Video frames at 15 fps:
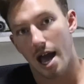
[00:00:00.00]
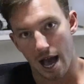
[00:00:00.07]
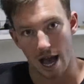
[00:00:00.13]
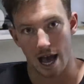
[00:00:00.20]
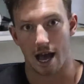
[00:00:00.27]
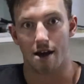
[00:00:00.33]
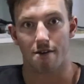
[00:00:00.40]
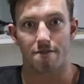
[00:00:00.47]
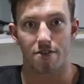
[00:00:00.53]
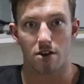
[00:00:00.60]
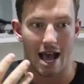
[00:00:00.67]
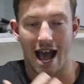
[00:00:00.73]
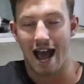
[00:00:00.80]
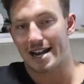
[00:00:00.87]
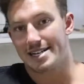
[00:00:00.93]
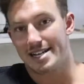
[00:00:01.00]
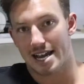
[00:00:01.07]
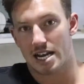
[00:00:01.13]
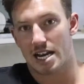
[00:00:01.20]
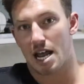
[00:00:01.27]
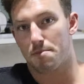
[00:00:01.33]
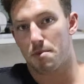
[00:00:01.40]
have had
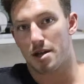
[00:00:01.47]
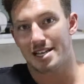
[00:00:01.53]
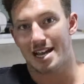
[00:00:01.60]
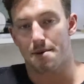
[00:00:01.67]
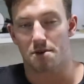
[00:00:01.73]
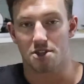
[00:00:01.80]
taken out my day.